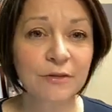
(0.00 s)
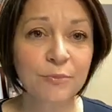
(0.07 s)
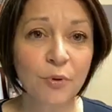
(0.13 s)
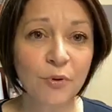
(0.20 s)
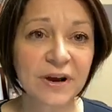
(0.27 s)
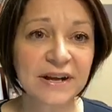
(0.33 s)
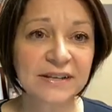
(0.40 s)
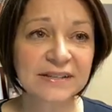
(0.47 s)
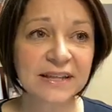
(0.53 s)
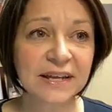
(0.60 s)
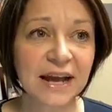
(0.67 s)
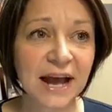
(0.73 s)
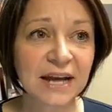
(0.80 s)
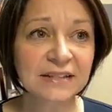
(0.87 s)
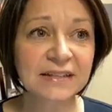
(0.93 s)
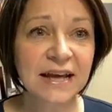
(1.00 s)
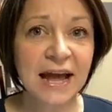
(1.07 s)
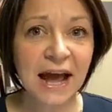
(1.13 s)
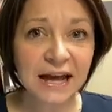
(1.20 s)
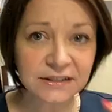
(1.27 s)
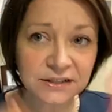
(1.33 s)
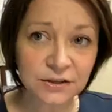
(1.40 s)
And the point is that as
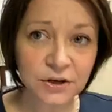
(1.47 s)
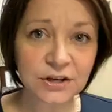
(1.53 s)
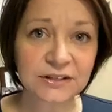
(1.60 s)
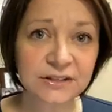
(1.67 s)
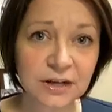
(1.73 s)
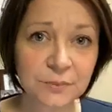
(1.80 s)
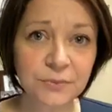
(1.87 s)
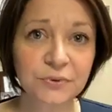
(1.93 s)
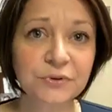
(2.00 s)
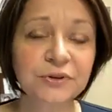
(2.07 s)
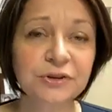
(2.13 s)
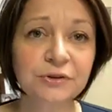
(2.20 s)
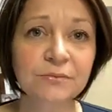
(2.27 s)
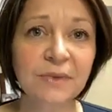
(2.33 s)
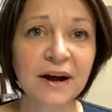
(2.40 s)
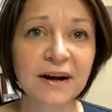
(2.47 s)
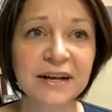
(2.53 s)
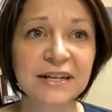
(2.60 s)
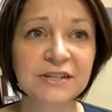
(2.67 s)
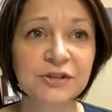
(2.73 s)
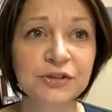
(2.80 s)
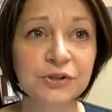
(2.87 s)
as thoughts come through your
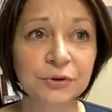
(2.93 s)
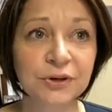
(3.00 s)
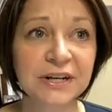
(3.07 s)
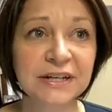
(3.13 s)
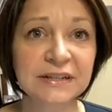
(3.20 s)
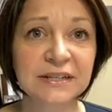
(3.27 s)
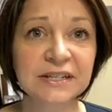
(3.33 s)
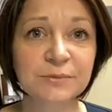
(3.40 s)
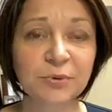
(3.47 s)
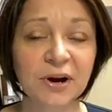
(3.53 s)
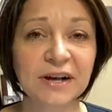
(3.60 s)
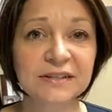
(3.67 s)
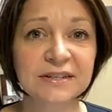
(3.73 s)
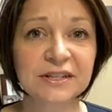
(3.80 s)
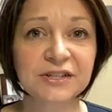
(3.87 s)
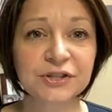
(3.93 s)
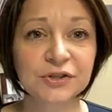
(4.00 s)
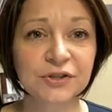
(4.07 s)
mind during this process,